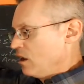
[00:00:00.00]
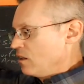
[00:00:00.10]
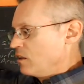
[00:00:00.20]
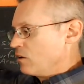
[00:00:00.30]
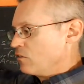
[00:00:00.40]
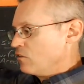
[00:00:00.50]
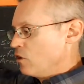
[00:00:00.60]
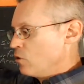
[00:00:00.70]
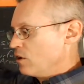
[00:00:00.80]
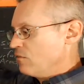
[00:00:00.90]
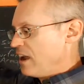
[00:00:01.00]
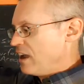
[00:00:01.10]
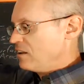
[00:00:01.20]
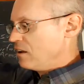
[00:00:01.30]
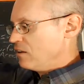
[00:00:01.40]
there's no
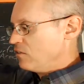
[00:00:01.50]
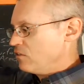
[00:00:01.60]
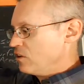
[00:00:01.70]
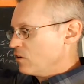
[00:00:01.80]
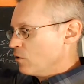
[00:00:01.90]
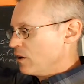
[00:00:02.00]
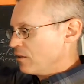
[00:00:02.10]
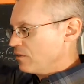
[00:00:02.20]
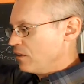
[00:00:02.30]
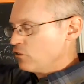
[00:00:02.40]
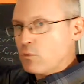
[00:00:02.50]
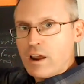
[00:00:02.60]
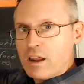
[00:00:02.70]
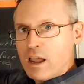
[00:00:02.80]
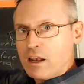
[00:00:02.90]
advantage to going this
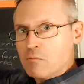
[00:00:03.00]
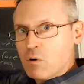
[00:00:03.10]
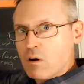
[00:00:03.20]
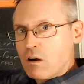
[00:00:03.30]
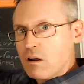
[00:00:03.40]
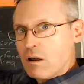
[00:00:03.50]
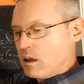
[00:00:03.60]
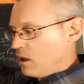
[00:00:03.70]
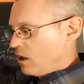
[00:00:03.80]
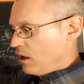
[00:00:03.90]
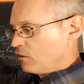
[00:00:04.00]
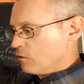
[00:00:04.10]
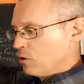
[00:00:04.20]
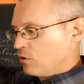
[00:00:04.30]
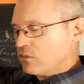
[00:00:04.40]
way anymore as
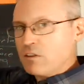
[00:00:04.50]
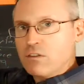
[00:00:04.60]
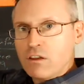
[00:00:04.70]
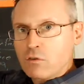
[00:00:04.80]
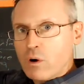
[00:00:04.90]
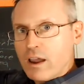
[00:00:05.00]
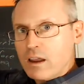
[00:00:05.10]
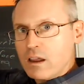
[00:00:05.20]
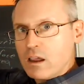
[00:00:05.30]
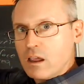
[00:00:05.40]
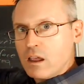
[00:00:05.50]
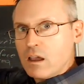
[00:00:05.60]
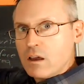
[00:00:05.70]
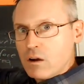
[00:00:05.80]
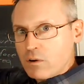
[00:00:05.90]
opposed to this way.
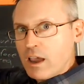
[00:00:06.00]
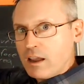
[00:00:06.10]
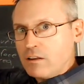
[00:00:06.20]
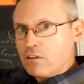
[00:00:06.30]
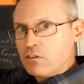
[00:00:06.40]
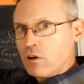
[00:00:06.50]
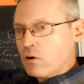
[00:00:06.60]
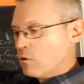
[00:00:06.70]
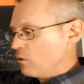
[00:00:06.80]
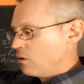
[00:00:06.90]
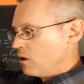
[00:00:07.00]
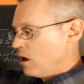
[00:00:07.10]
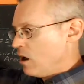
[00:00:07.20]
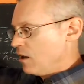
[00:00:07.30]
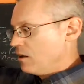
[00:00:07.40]
Okay, so
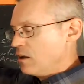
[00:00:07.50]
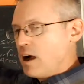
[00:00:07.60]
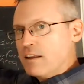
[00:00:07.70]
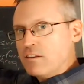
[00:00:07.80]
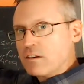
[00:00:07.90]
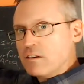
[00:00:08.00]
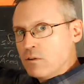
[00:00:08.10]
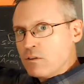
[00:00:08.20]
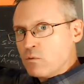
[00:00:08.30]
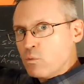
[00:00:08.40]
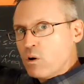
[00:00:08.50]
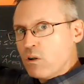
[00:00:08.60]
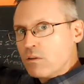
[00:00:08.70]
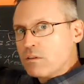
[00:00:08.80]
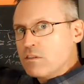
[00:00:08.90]
Isaac Newton
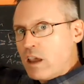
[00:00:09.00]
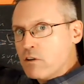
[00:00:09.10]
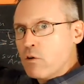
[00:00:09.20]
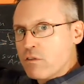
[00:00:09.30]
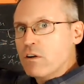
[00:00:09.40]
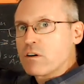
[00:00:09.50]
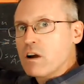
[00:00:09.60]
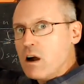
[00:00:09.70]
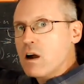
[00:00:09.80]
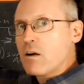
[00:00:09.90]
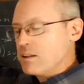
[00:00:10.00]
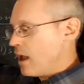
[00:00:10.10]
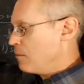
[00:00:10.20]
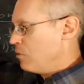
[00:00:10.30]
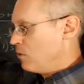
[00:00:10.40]
will take over your car at
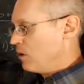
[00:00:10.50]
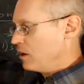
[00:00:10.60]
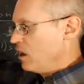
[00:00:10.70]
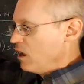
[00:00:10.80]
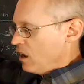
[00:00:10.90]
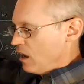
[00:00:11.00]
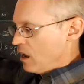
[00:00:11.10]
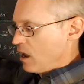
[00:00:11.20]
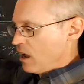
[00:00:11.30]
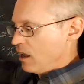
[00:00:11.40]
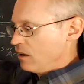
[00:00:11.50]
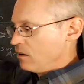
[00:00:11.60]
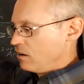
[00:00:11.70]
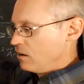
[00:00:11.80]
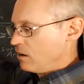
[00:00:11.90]
that point, and
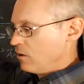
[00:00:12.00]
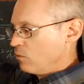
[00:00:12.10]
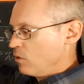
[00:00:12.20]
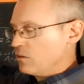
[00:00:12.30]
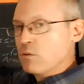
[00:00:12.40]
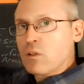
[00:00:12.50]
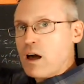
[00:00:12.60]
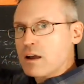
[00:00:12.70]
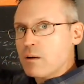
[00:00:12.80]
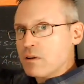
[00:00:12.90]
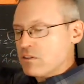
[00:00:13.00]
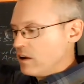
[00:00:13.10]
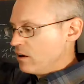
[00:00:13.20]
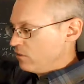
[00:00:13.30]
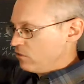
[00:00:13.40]
when you lock up your
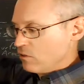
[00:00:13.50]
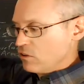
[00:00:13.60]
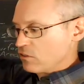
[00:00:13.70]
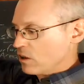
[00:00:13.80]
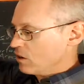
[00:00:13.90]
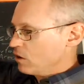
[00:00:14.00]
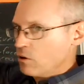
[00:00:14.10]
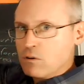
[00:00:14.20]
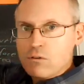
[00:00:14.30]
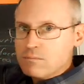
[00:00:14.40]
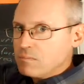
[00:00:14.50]
tires, you're just going to go